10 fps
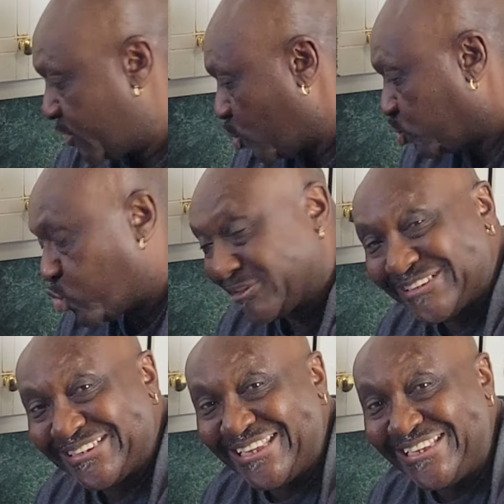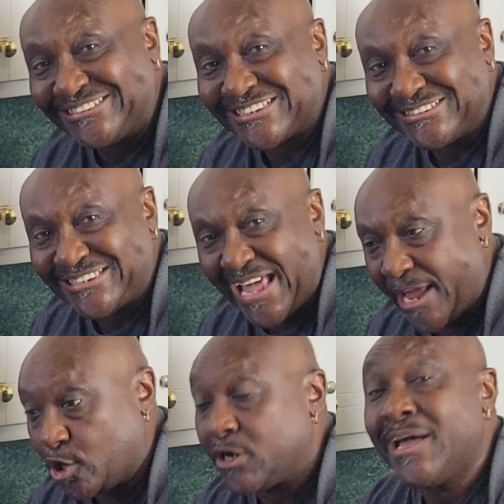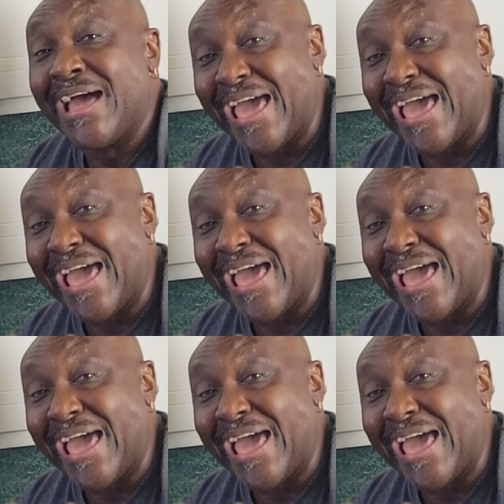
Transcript: knows what's in each container.